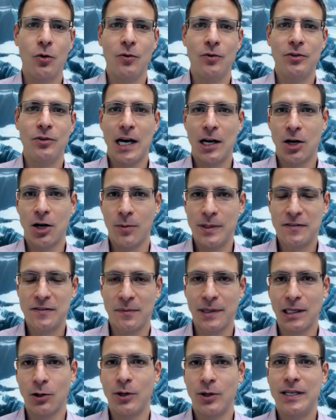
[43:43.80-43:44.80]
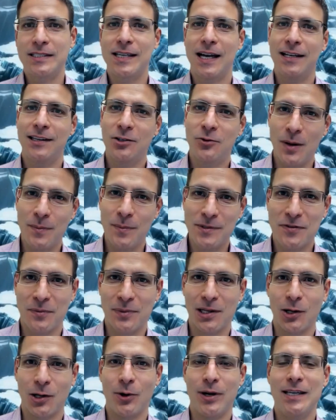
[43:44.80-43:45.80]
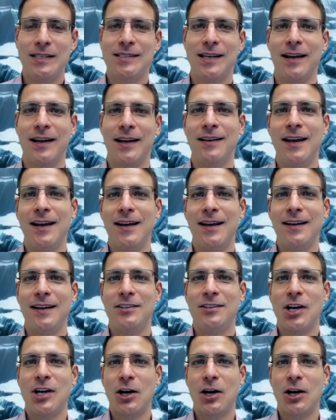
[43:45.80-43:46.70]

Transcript: Who Jack Kirby's from the Lower East Side. Grimm is from the Lower East Side.